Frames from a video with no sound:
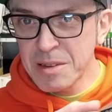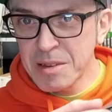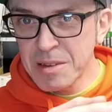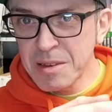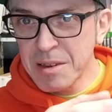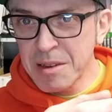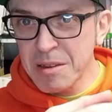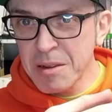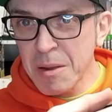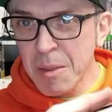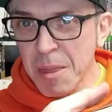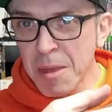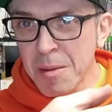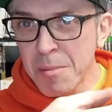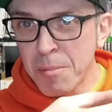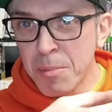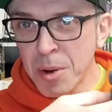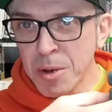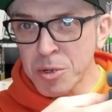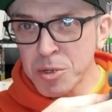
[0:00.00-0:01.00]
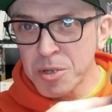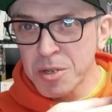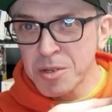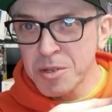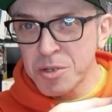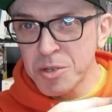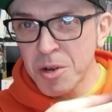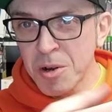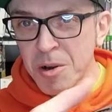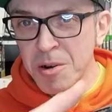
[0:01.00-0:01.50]
You know, you've got the embossed
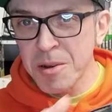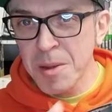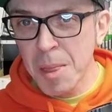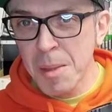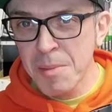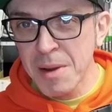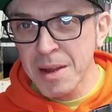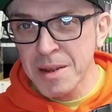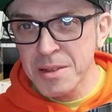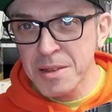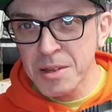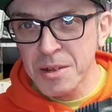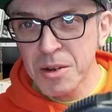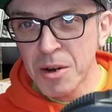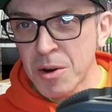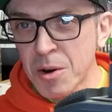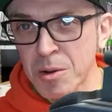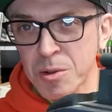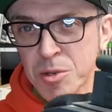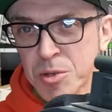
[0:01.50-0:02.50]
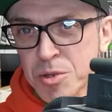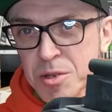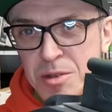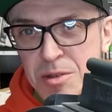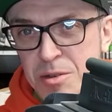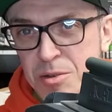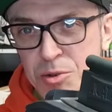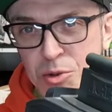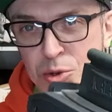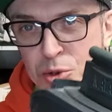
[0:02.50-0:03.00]
Atari on the back of the carts.
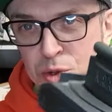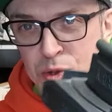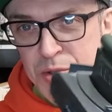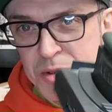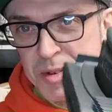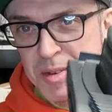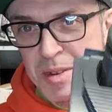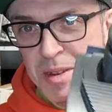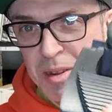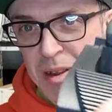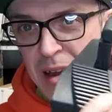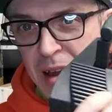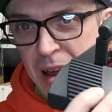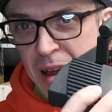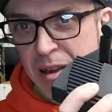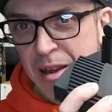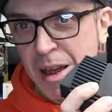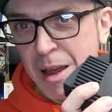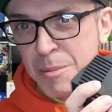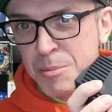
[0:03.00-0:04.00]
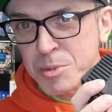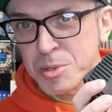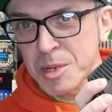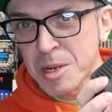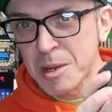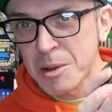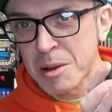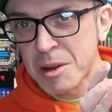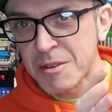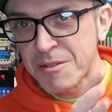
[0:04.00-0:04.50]
Just
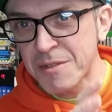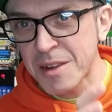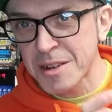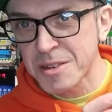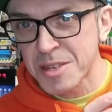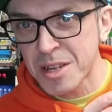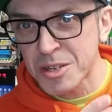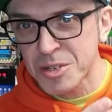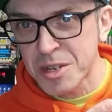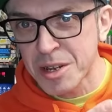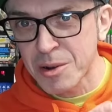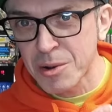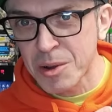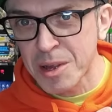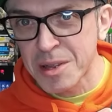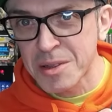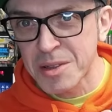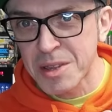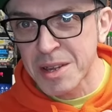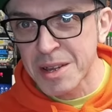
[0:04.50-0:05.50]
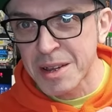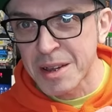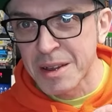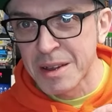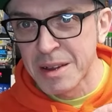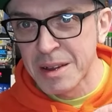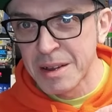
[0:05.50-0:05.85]
absolutely fantastic looking thing.